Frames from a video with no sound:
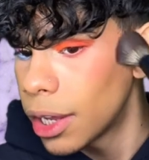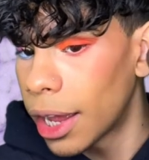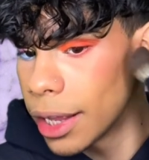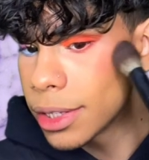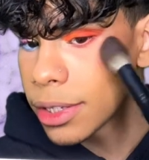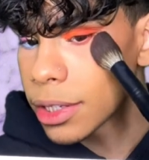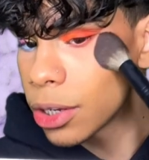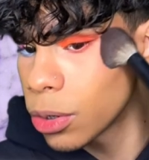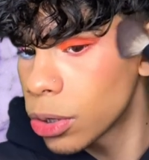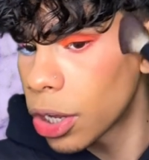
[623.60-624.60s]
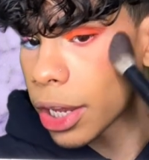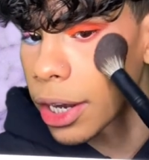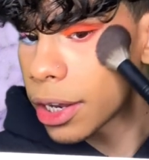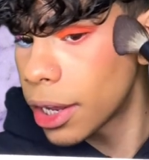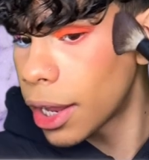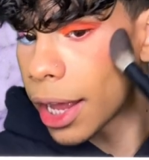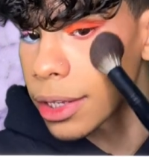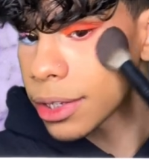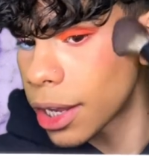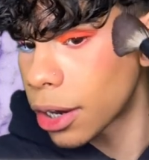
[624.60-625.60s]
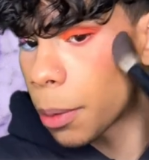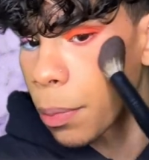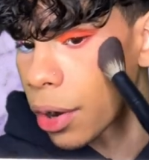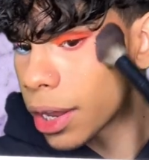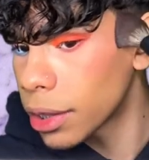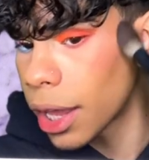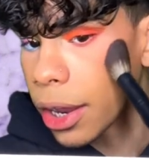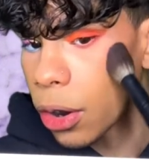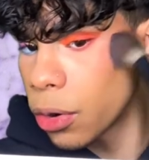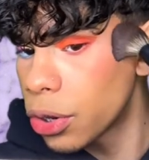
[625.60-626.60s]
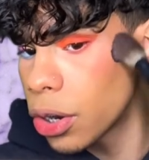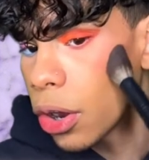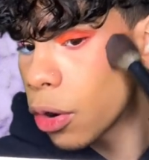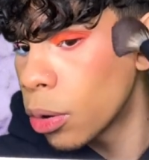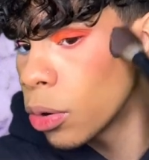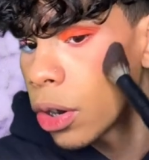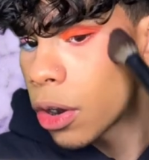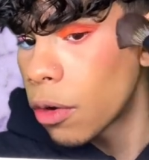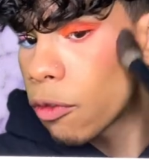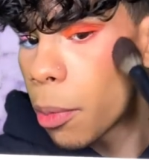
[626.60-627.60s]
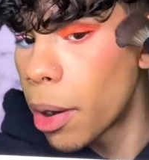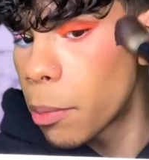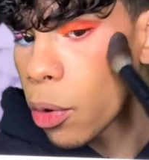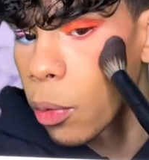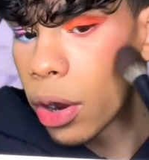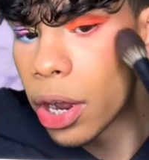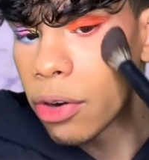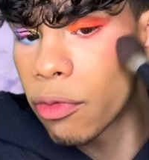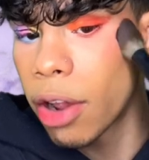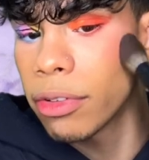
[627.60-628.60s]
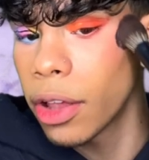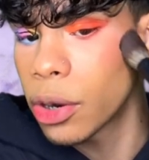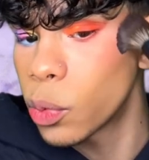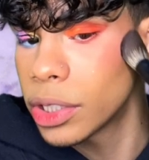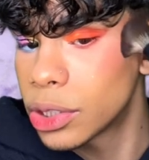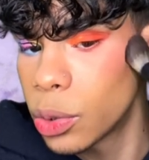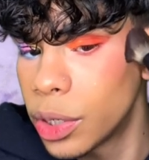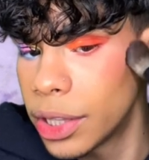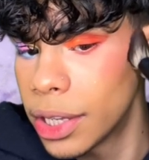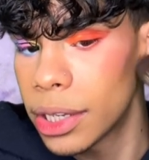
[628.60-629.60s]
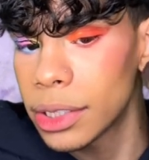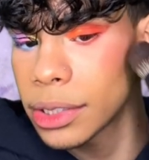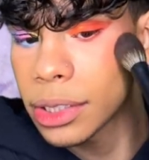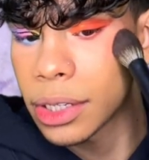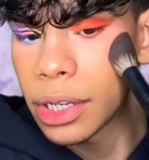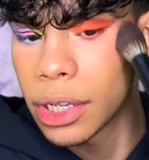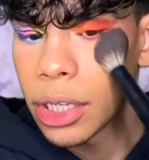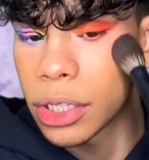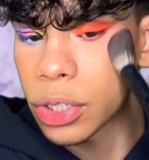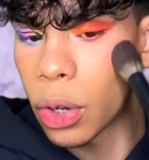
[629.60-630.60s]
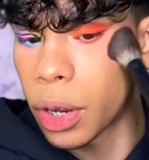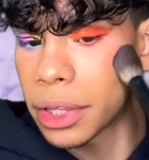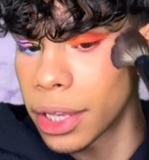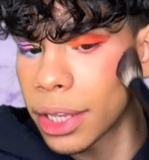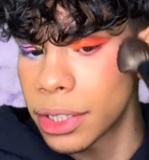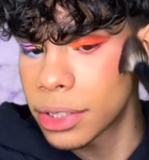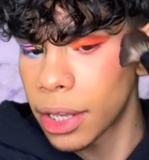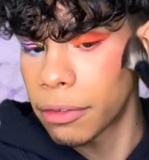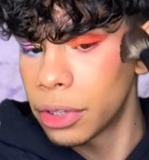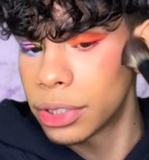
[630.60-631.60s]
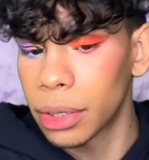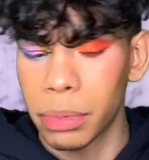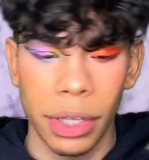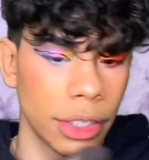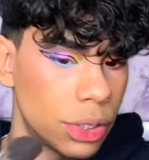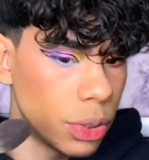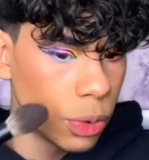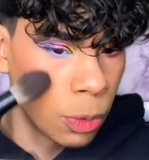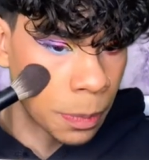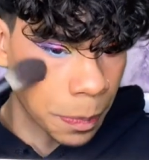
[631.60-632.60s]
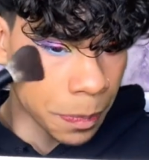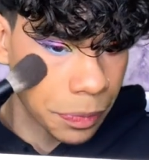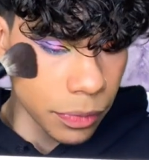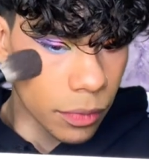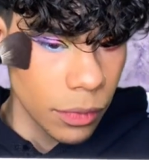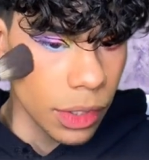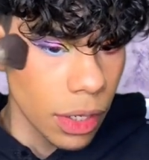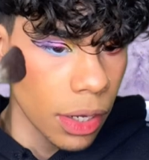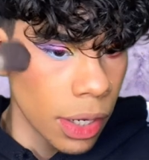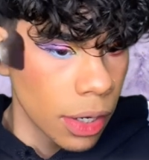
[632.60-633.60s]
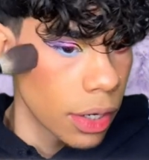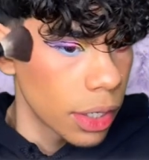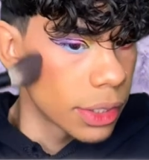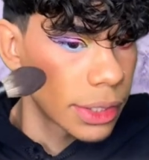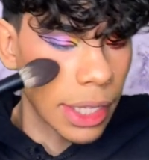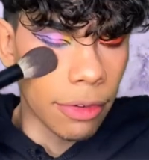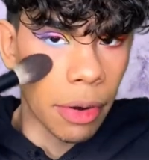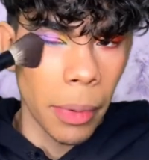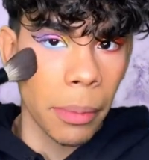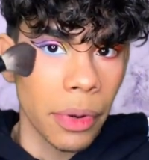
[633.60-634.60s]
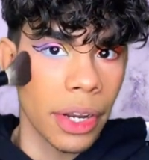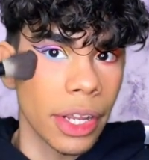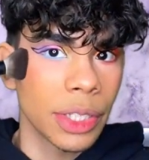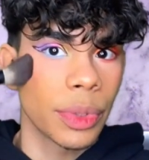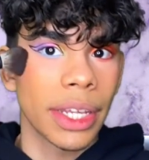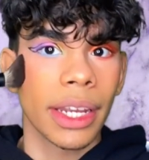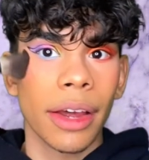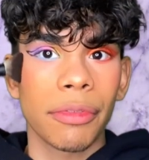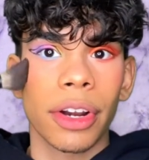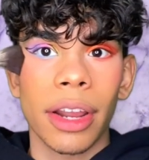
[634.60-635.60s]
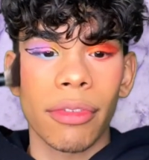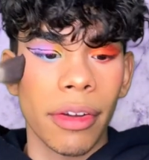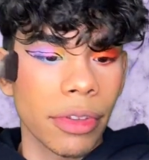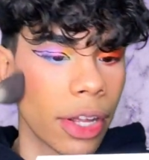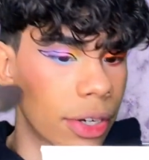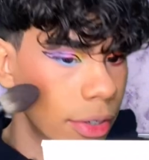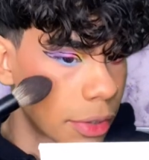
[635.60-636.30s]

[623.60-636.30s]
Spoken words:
and still look at it as like a brand, like, oh, you know, remember when Revlon was doing this? So I think it's definitely something to stay remembering, because we cannot forget Revlon.